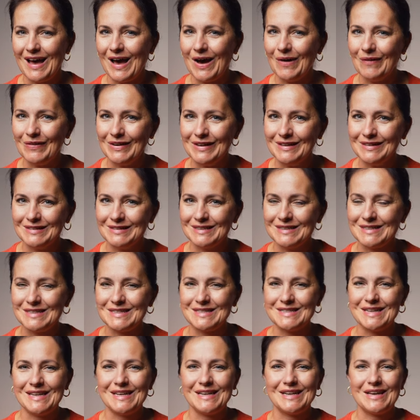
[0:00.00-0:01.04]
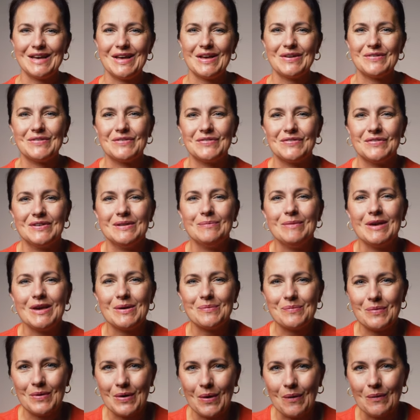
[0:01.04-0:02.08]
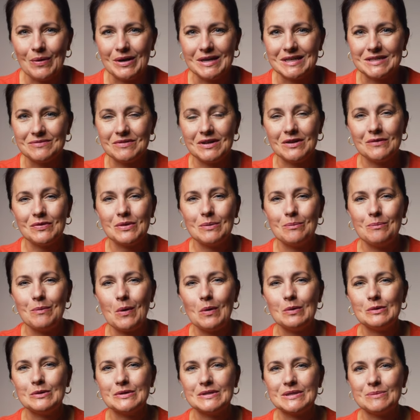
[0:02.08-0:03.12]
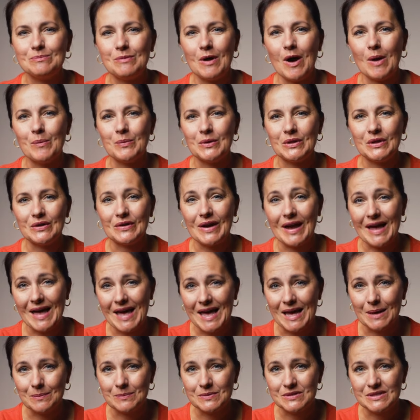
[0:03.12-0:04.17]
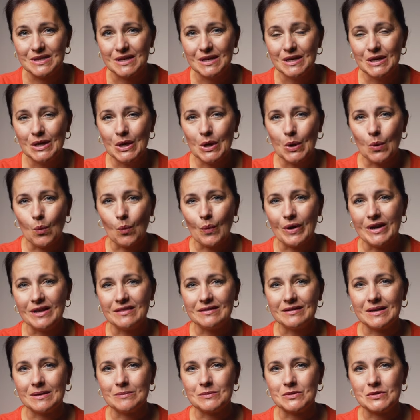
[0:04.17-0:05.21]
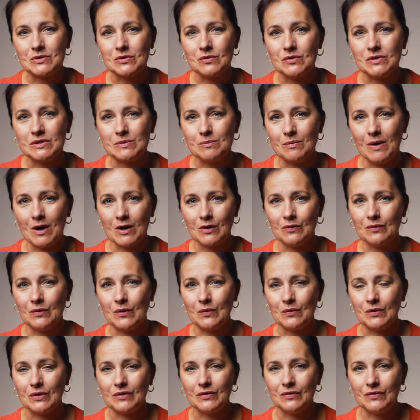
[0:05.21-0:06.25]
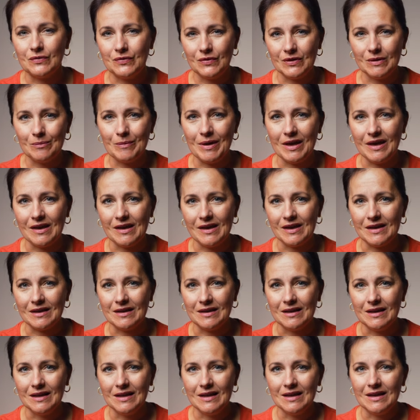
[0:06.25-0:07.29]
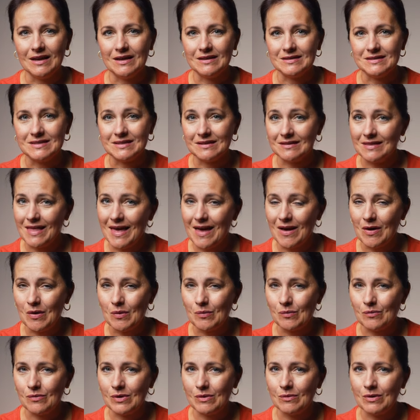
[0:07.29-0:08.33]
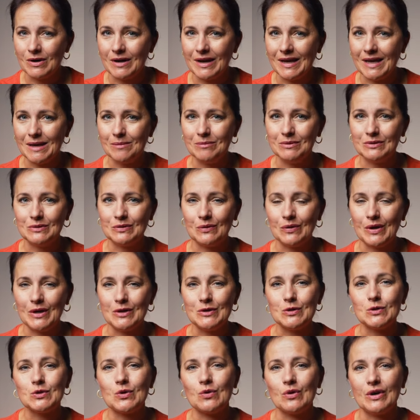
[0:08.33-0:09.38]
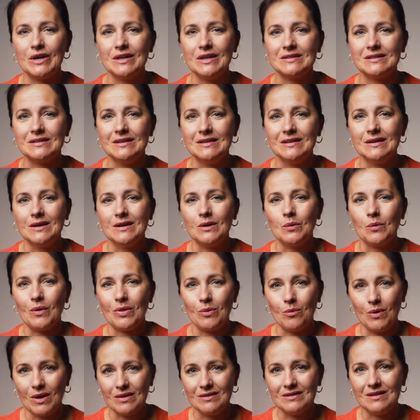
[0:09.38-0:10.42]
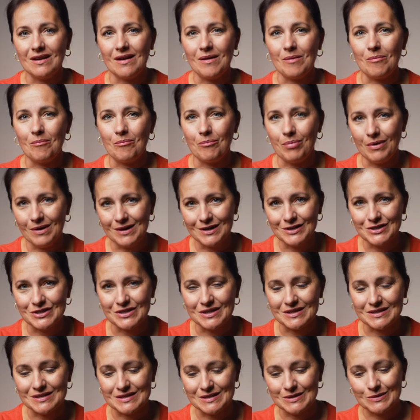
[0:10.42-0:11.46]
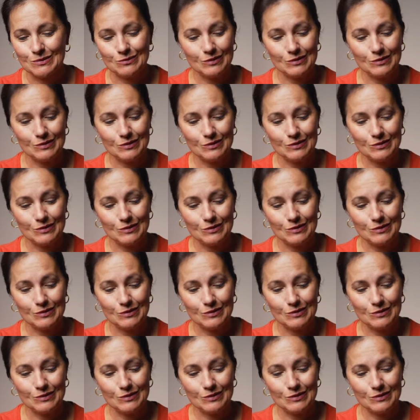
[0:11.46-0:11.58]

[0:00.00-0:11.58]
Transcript: Ahoy, this is Zdenka. Filmic Pro is one of the most popular apps when it comes to smartphone filmmaking. Until now, we were able to enjoy it with one-time purchase.